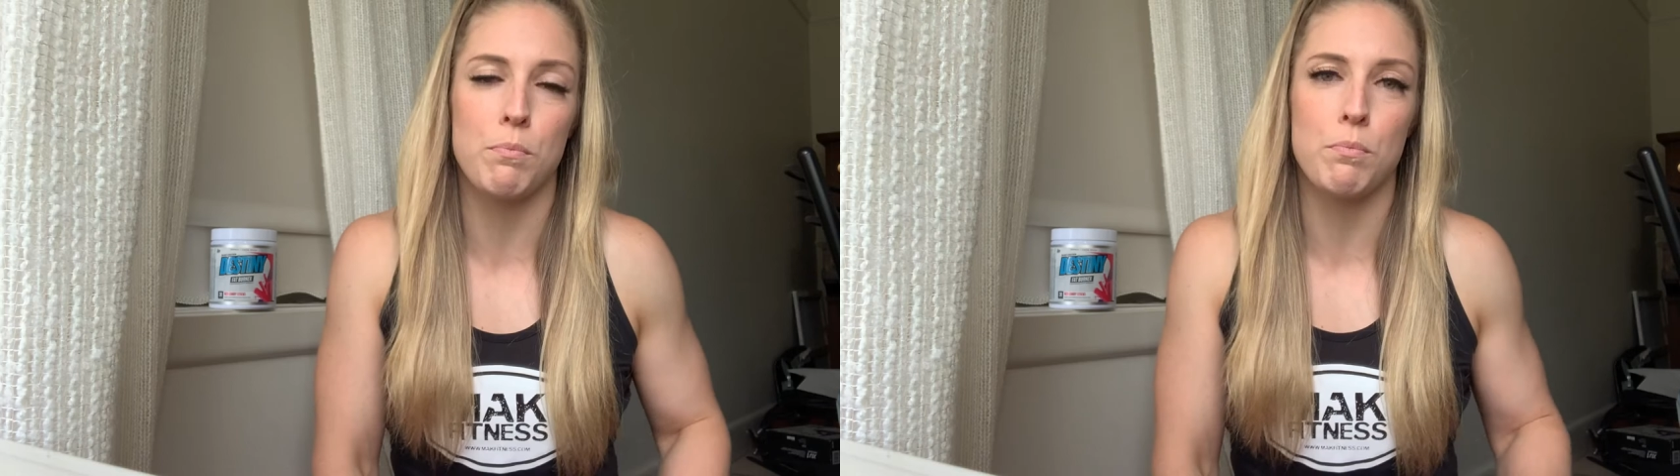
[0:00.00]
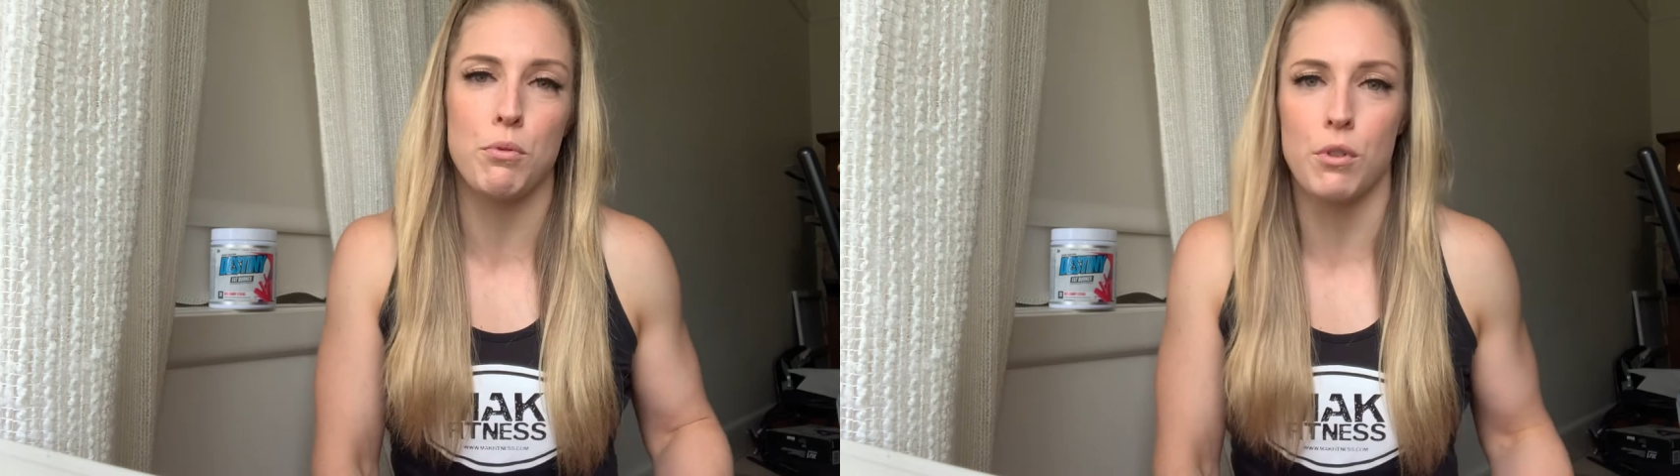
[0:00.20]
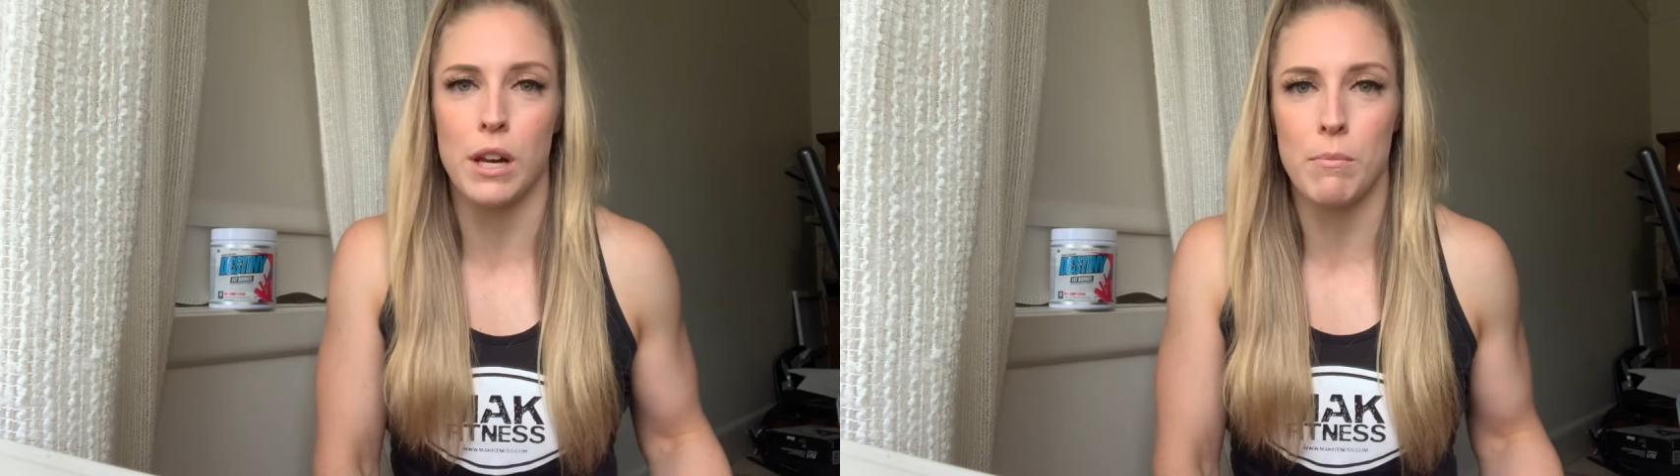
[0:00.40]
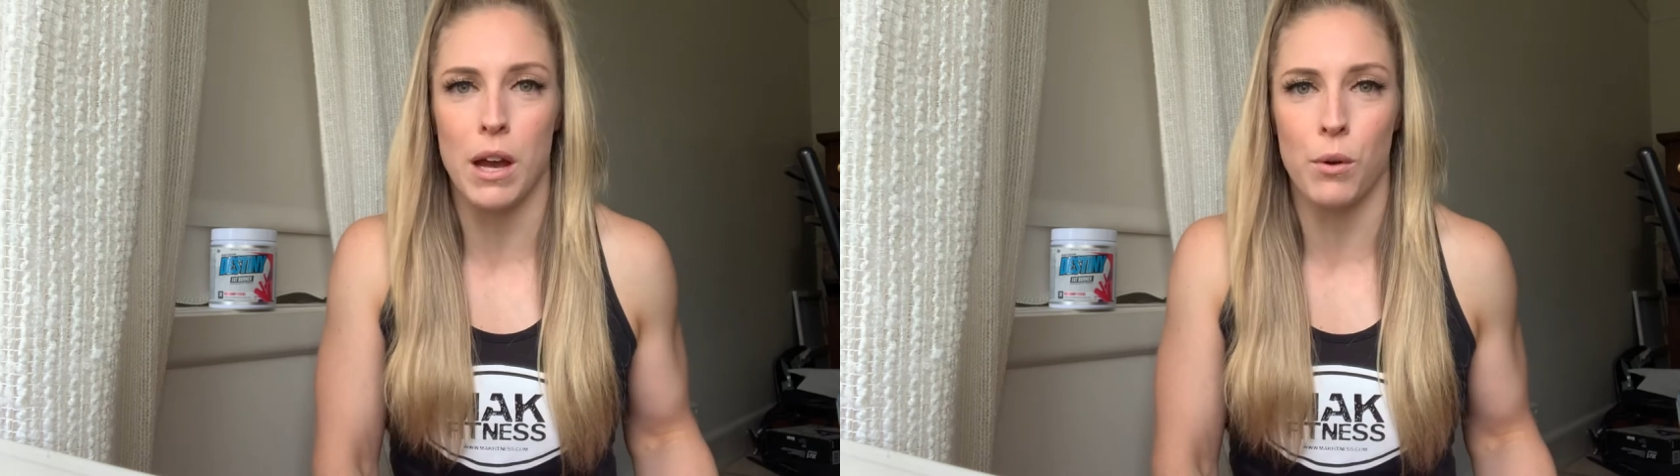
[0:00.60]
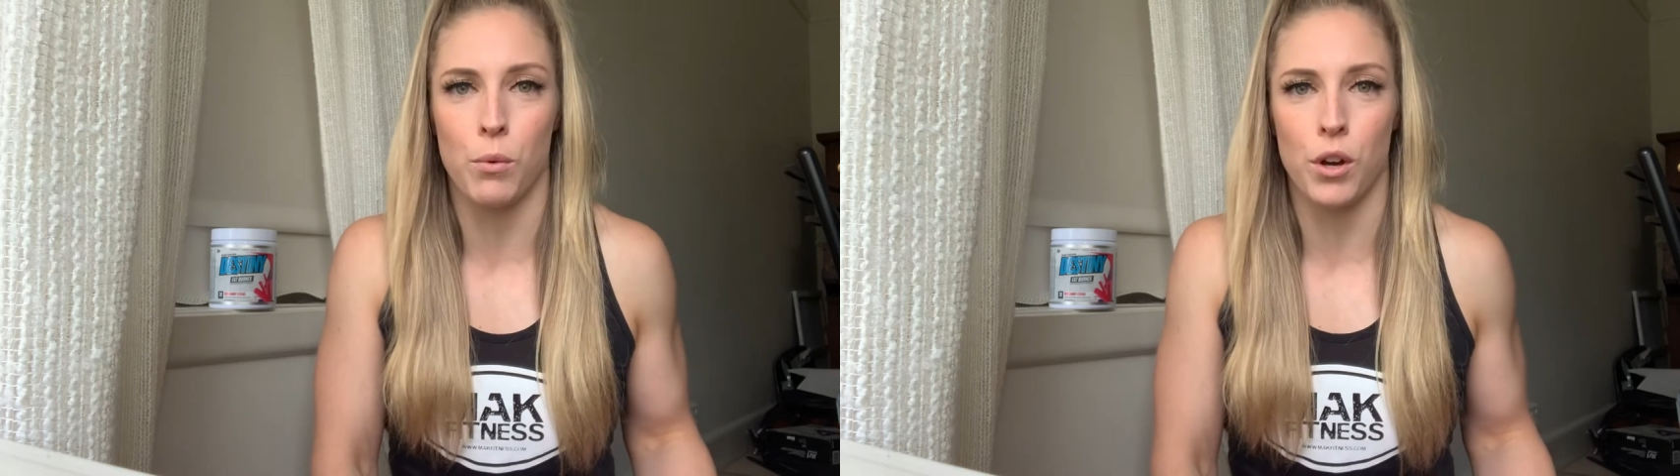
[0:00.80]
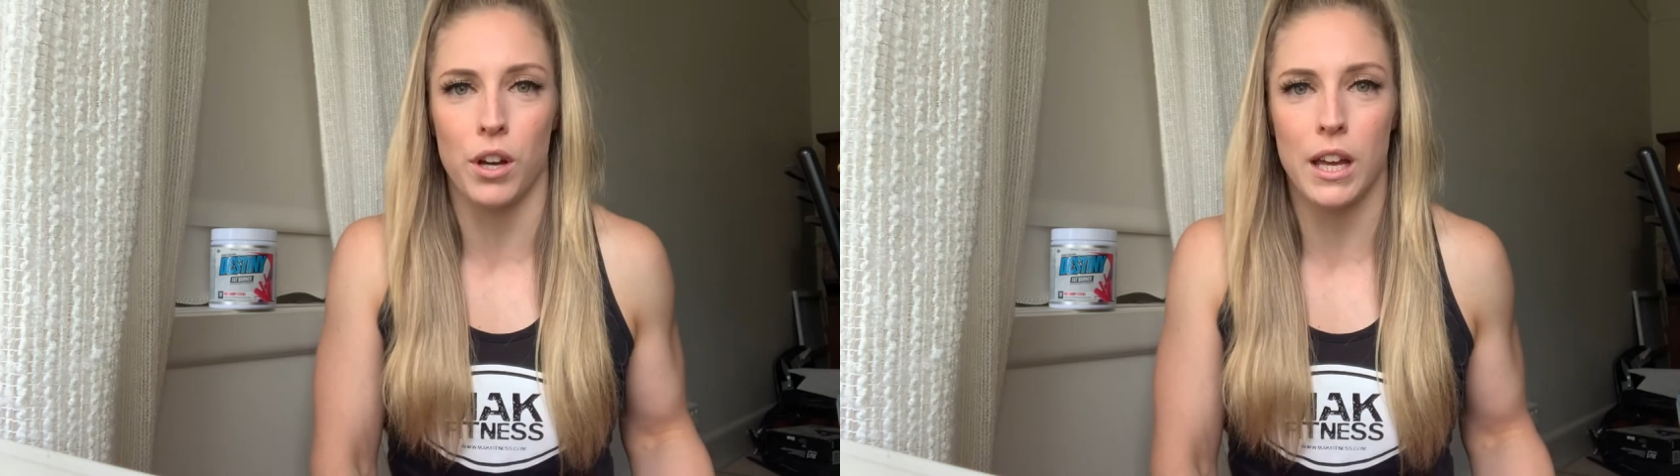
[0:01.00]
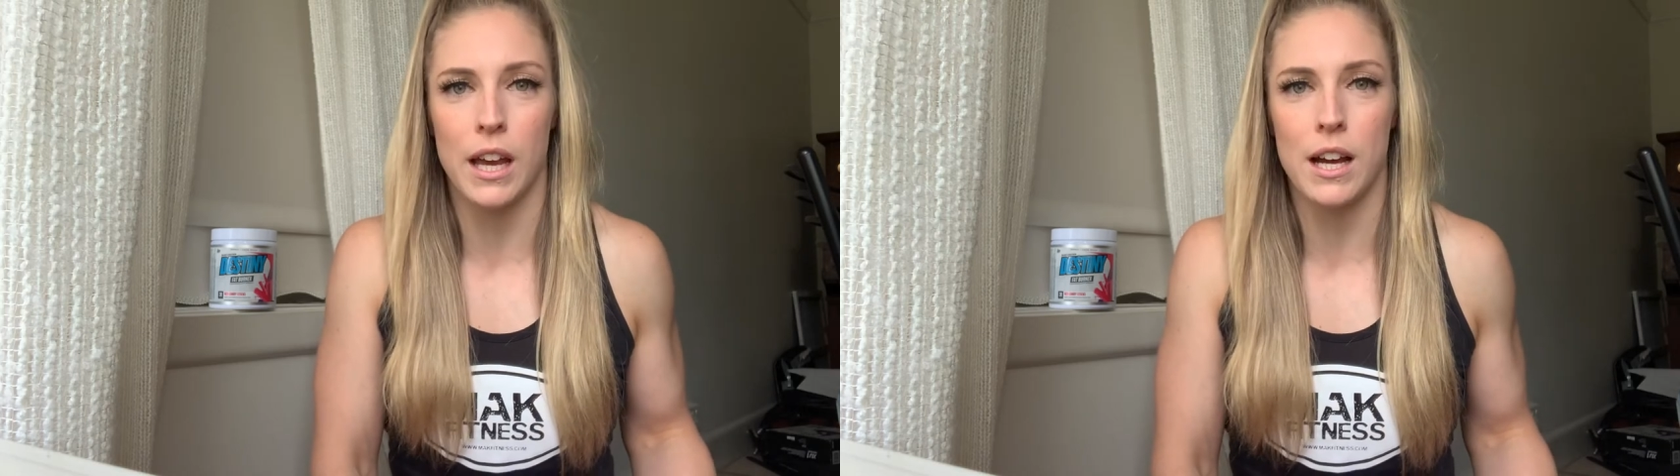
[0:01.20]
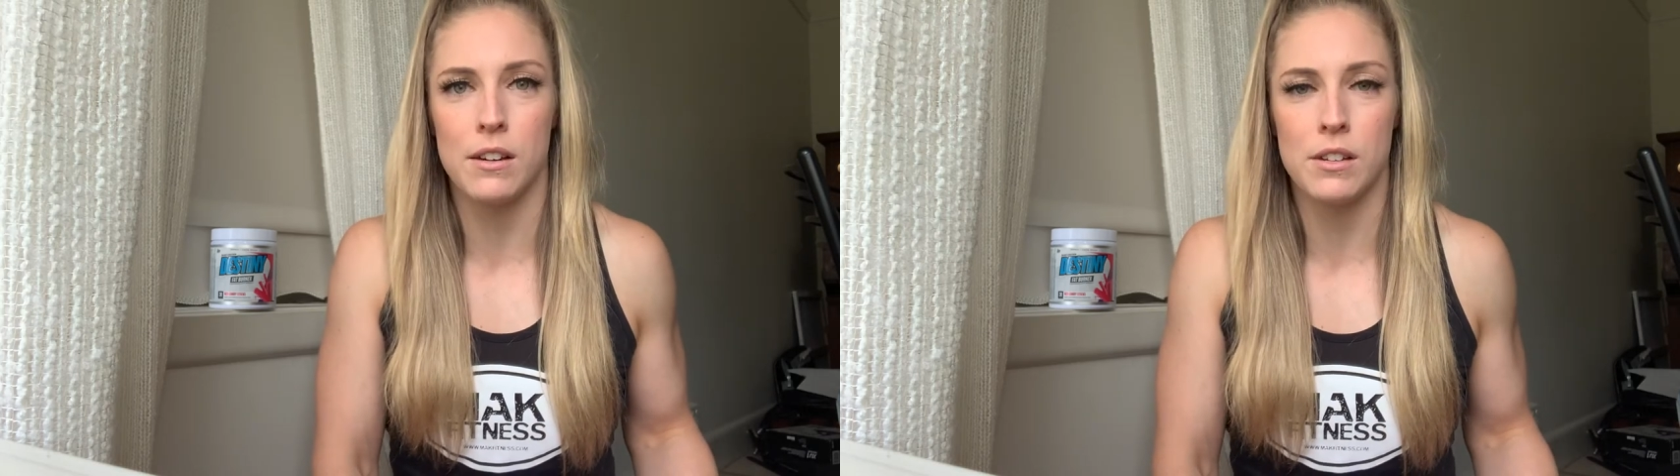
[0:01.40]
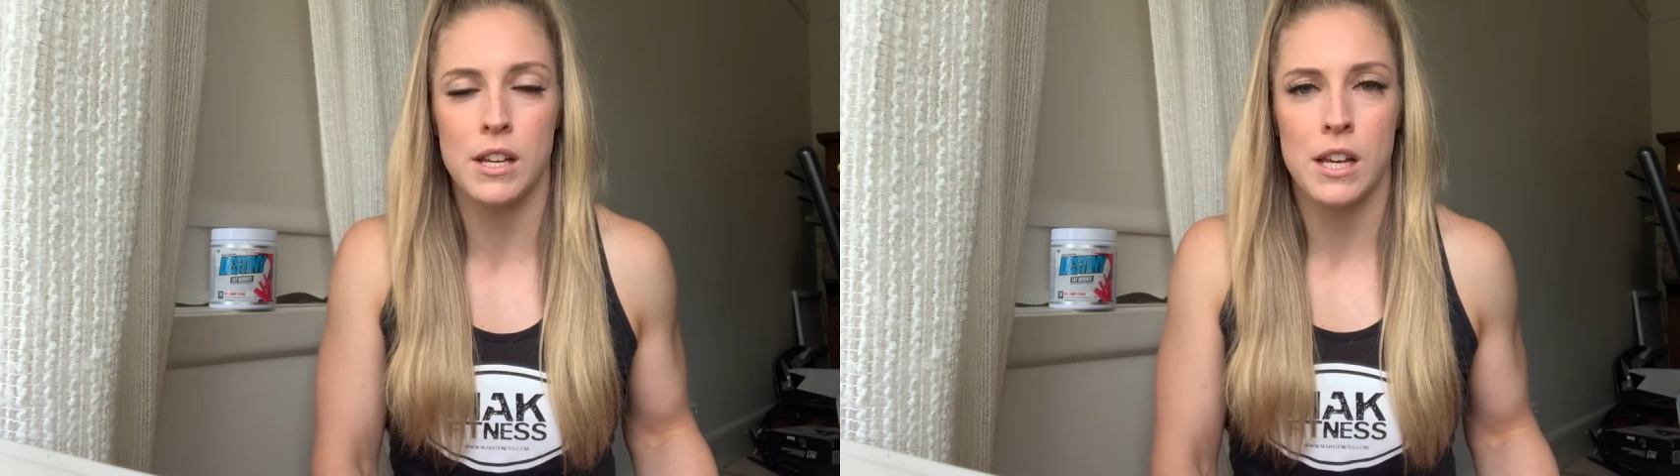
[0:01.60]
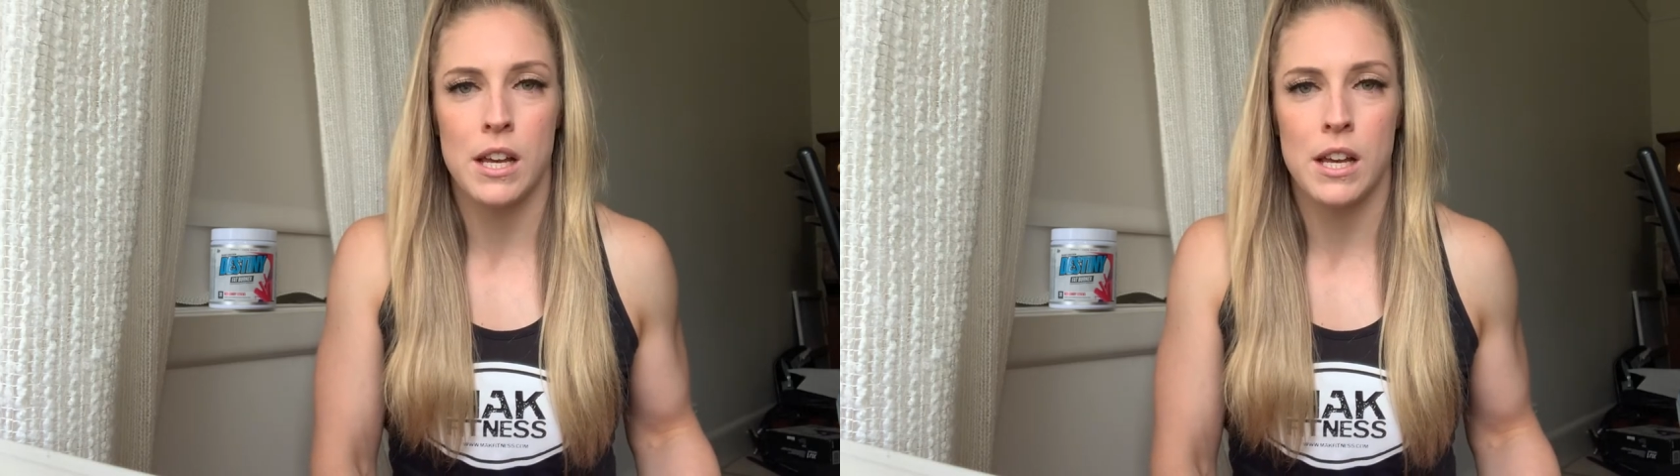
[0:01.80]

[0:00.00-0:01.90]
pre my workout,